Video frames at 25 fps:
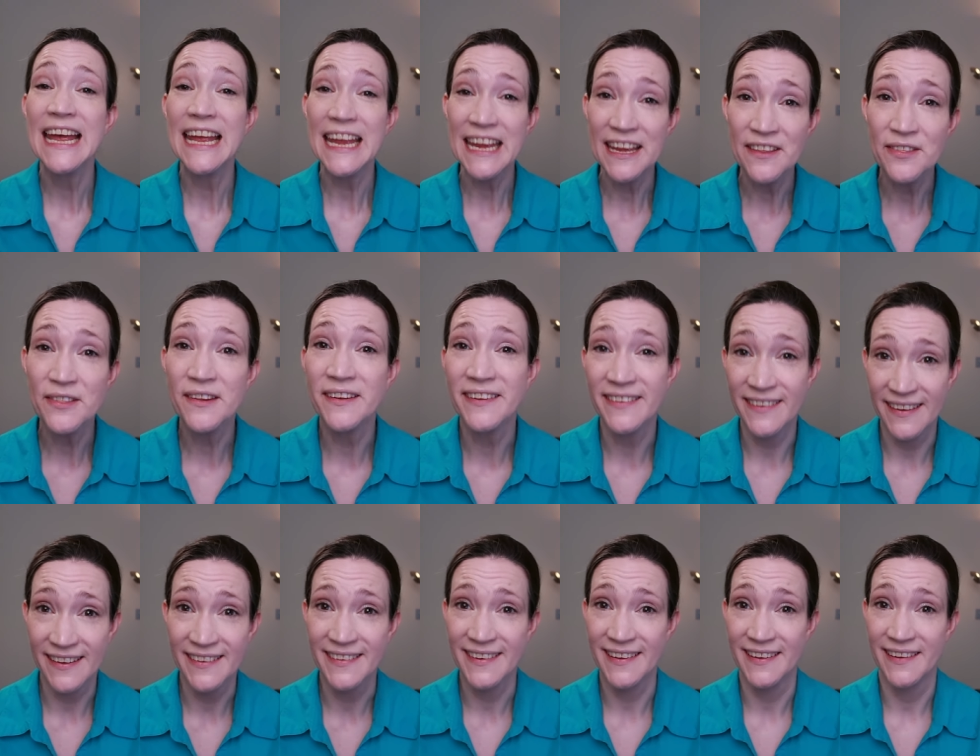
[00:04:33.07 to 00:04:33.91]
in the
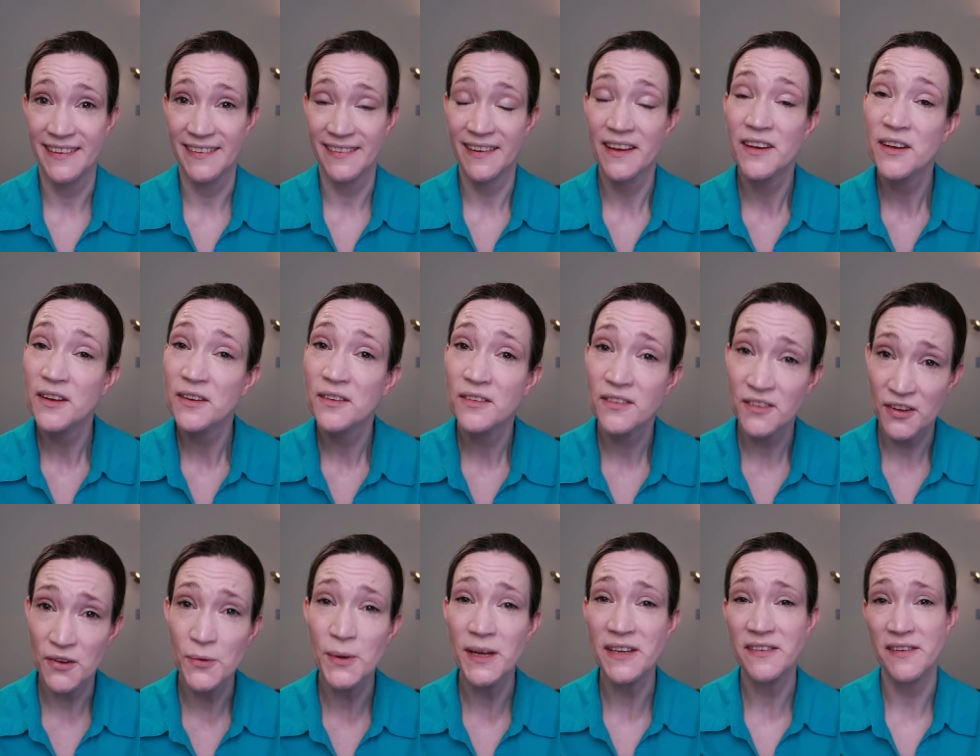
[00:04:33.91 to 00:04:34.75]
cities
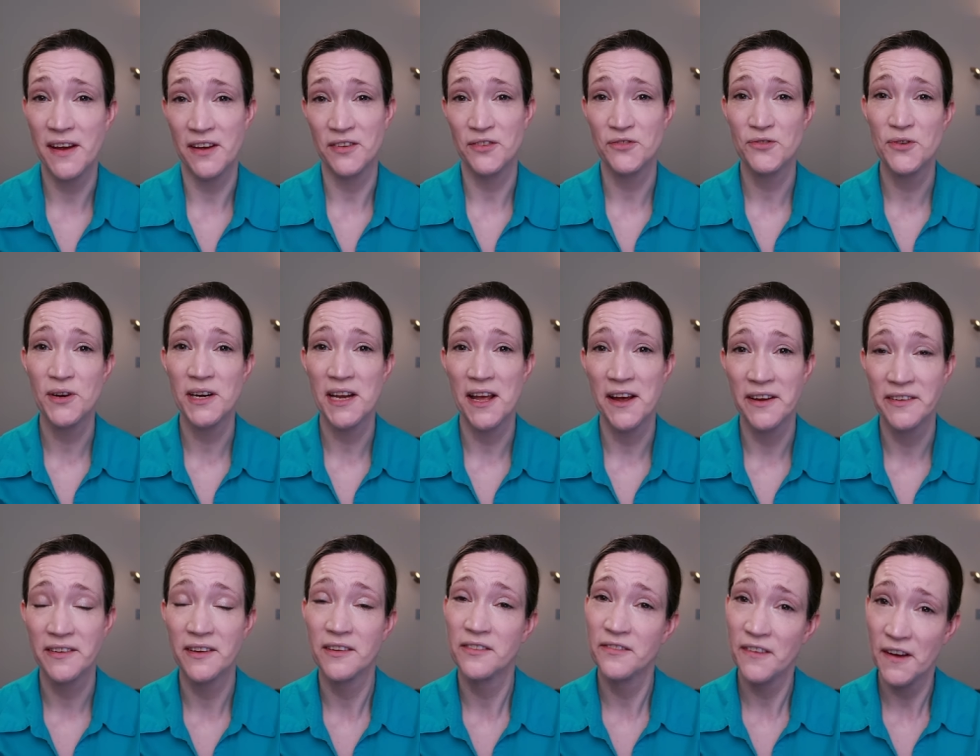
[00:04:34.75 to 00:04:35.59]
to
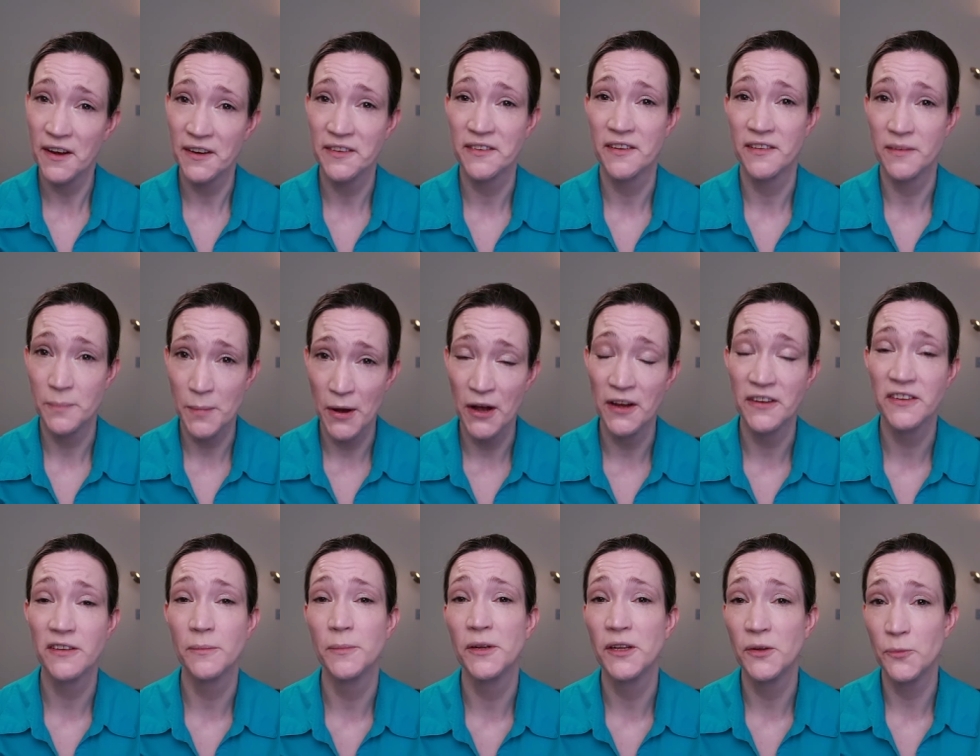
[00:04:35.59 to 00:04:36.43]
industrialise as fast as
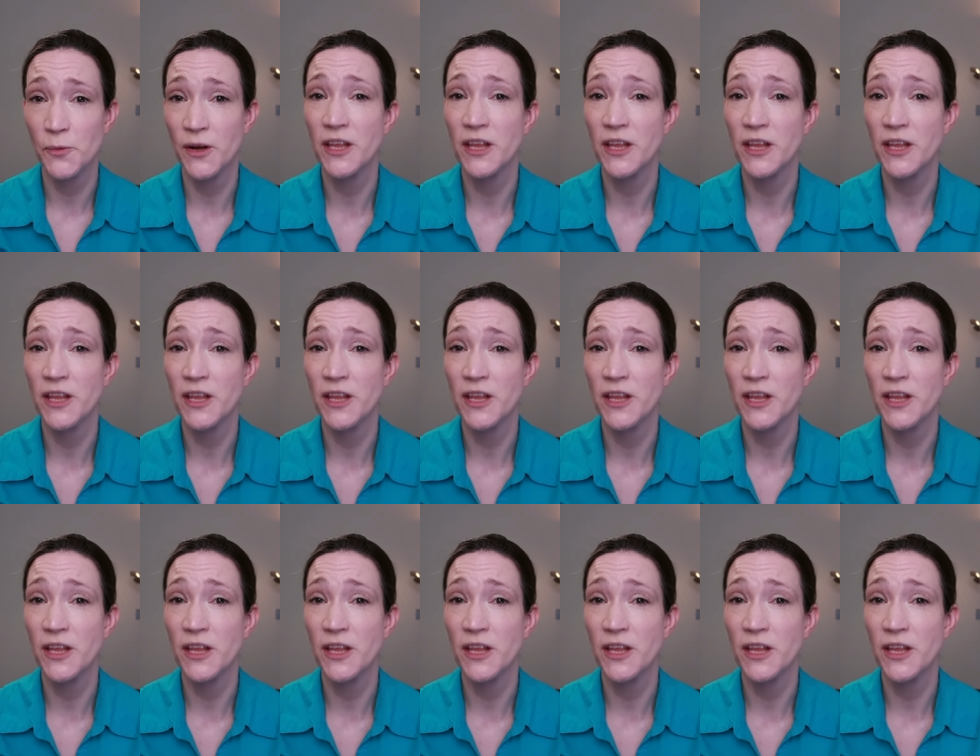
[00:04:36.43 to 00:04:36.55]
possible,